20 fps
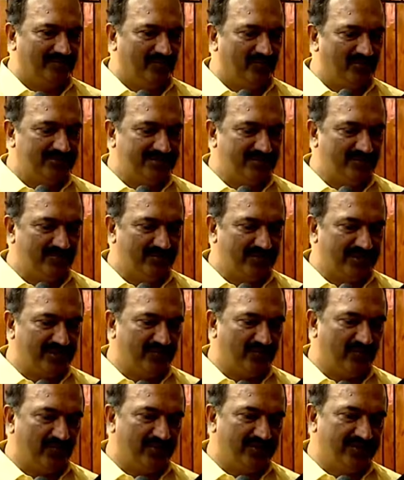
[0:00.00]
Most
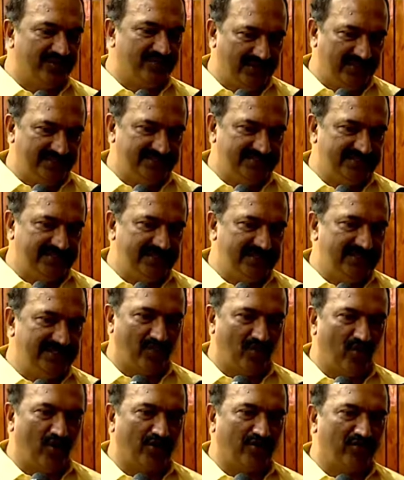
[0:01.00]
important point is
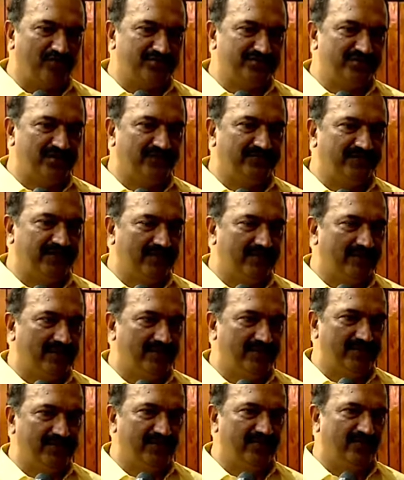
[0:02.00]
the core question of the
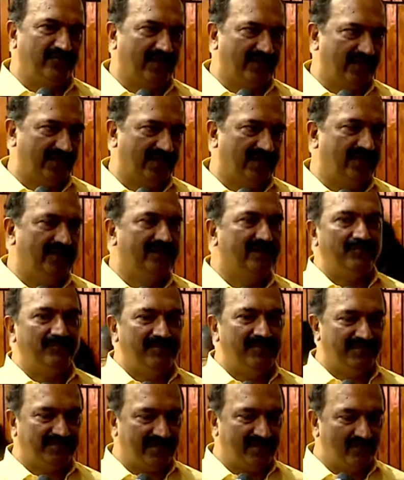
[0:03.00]
development of Kerala,
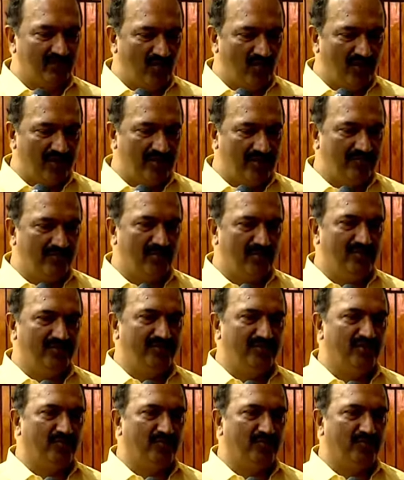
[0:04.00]
making more employment